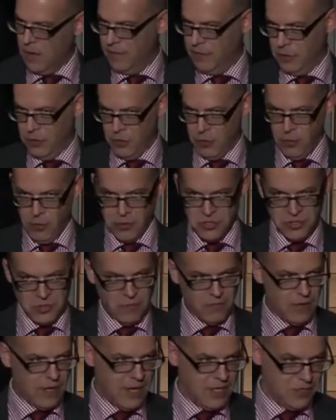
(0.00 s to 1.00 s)
often urged
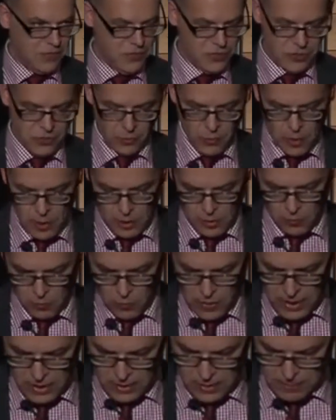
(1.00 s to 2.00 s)
advisors to go out
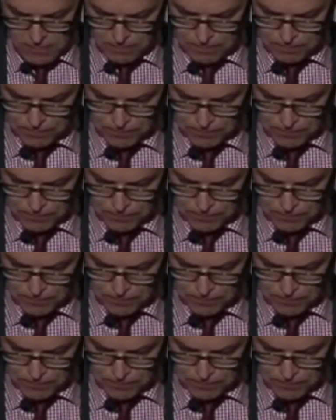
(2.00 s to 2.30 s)
and read it.